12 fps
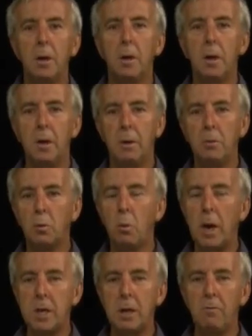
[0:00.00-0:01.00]
and I was
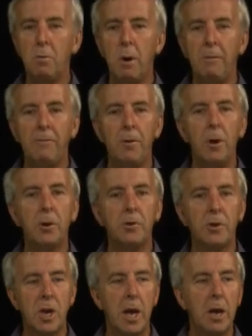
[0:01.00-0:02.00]
waiting for my
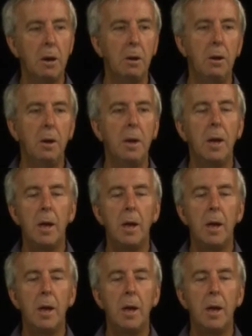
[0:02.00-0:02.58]
first tail,